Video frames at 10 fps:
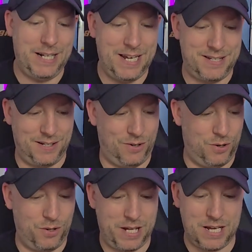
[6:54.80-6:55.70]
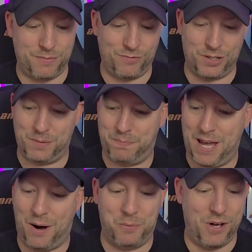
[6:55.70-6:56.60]
lid. Oh yes, we've got some
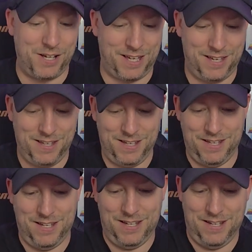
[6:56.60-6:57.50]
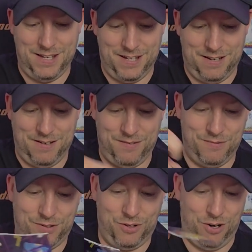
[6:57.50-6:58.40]
paperwork.
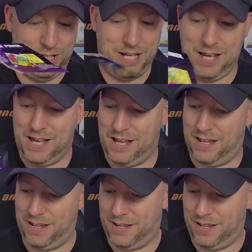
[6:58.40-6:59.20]
We've got here,